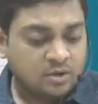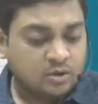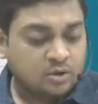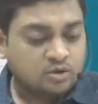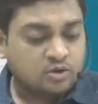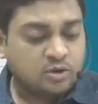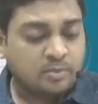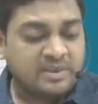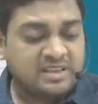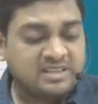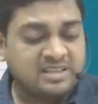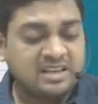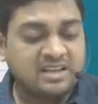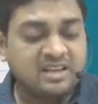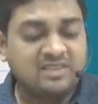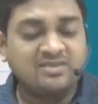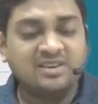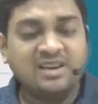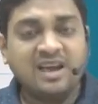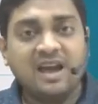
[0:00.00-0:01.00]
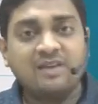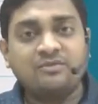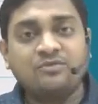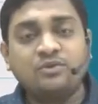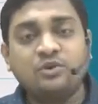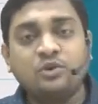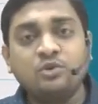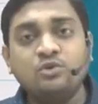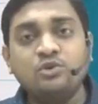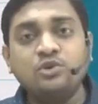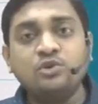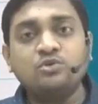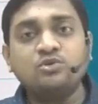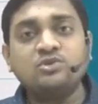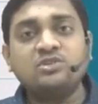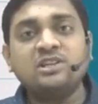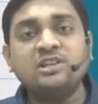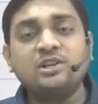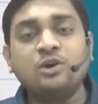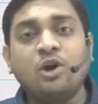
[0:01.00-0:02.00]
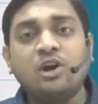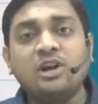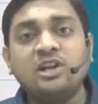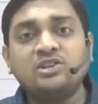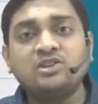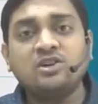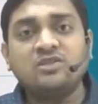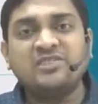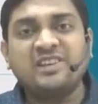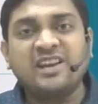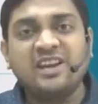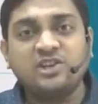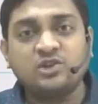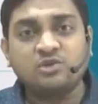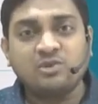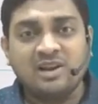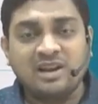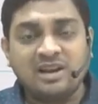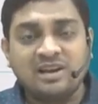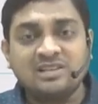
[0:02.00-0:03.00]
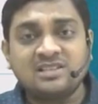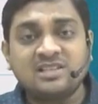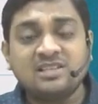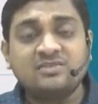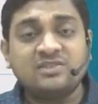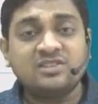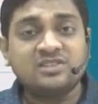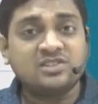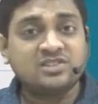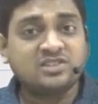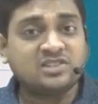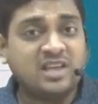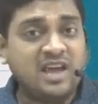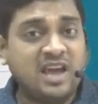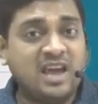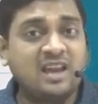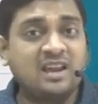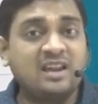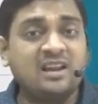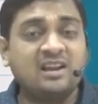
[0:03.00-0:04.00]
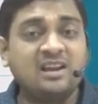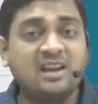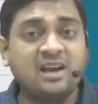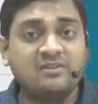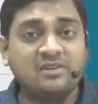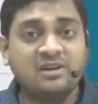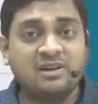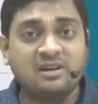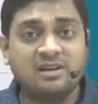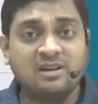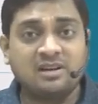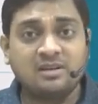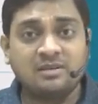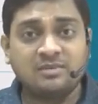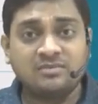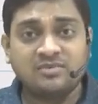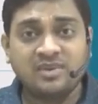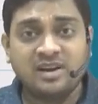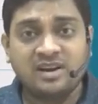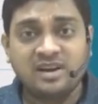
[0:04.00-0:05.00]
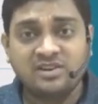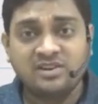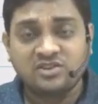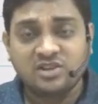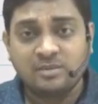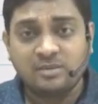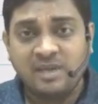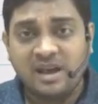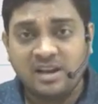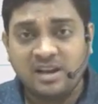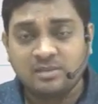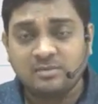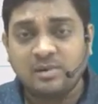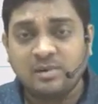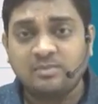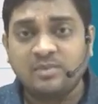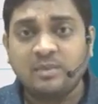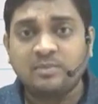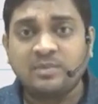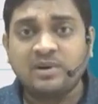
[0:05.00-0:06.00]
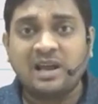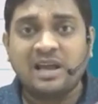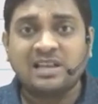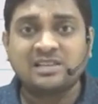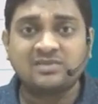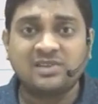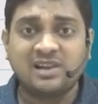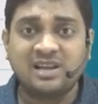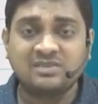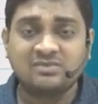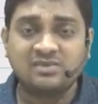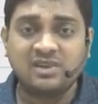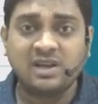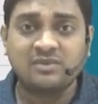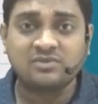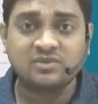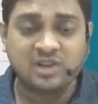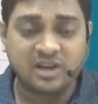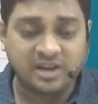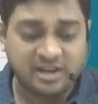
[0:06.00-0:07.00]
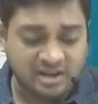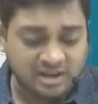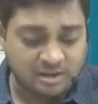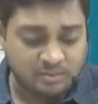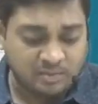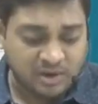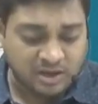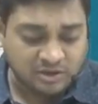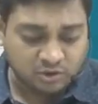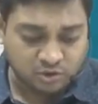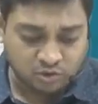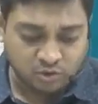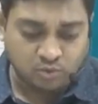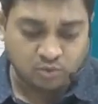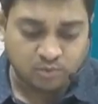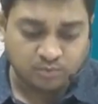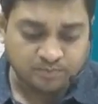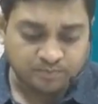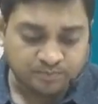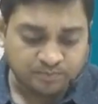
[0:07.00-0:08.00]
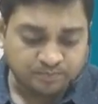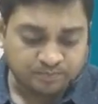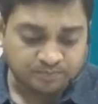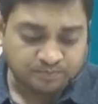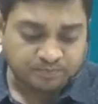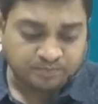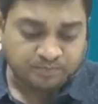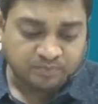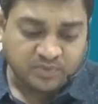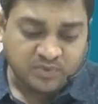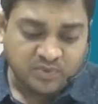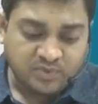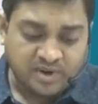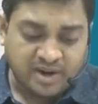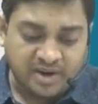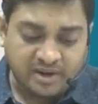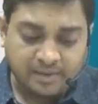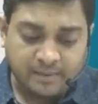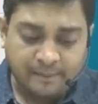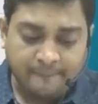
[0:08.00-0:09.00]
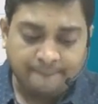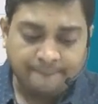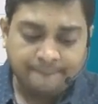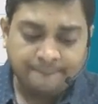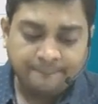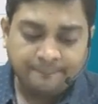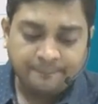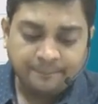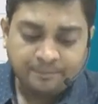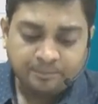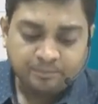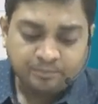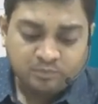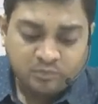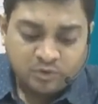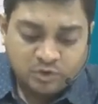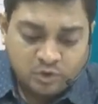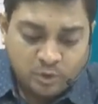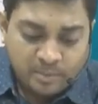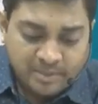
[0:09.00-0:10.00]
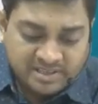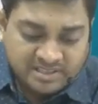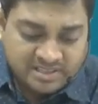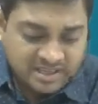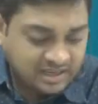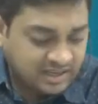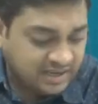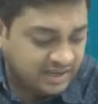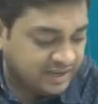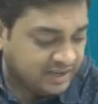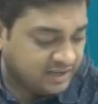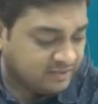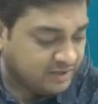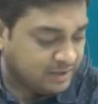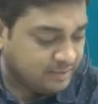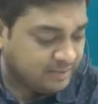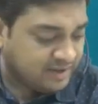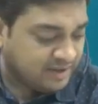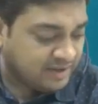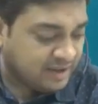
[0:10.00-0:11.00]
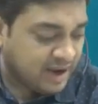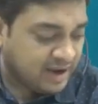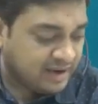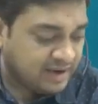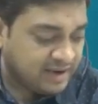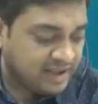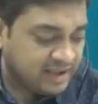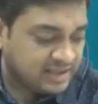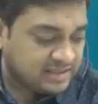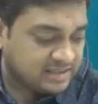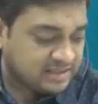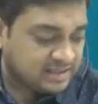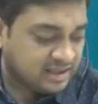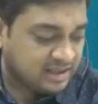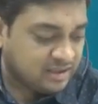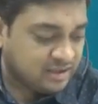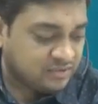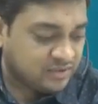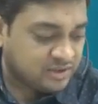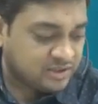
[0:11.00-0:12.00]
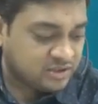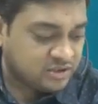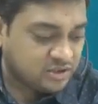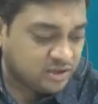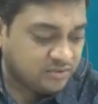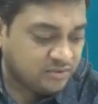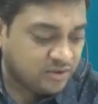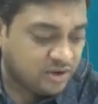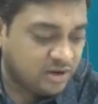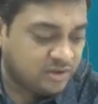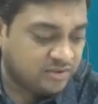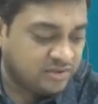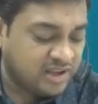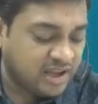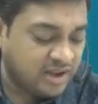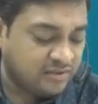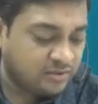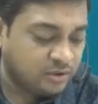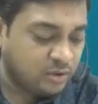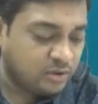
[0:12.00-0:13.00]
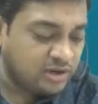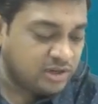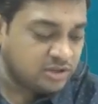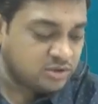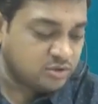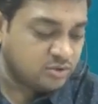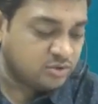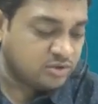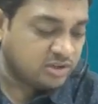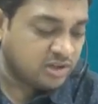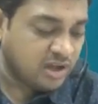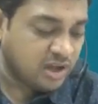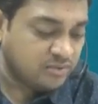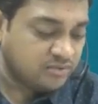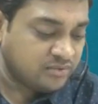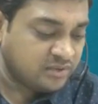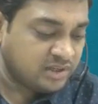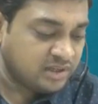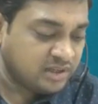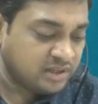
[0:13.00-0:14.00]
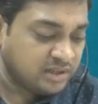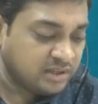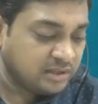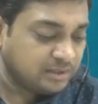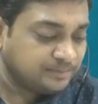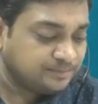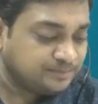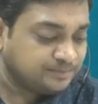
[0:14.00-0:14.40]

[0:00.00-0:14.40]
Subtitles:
So basically we have to use the knowledge of ratio analysis which is there in our financial management paper, as well as we have studied in +2, right? So basically it will be regarded as first of all they have told us to draft a